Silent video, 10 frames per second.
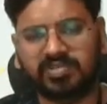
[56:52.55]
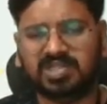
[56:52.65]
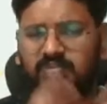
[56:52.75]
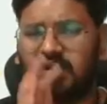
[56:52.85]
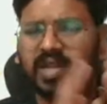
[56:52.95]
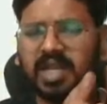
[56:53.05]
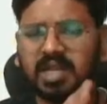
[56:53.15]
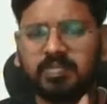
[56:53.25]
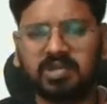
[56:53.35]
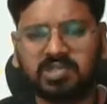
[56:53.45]
For small
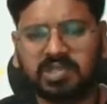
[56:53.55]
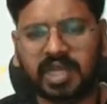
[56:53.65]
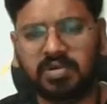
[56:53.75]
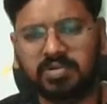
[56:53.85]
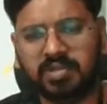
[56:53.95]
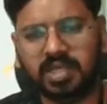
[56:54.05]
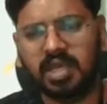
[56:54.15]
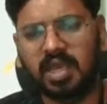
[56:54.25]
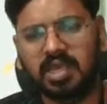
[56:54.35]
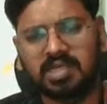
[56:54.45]
data processing, I don't think